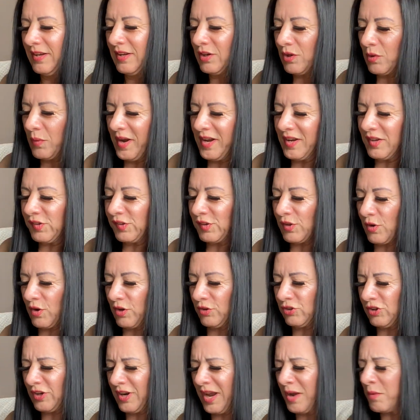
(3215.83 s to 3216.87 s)
Queen of
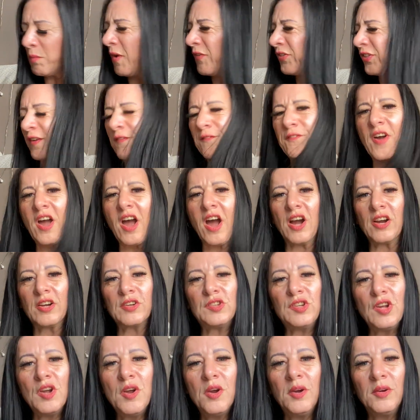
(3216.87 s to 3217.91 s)
Swords, you're like, what the fuck,
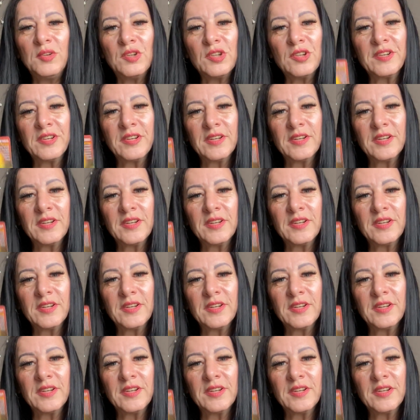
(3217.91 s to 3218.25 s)
dude?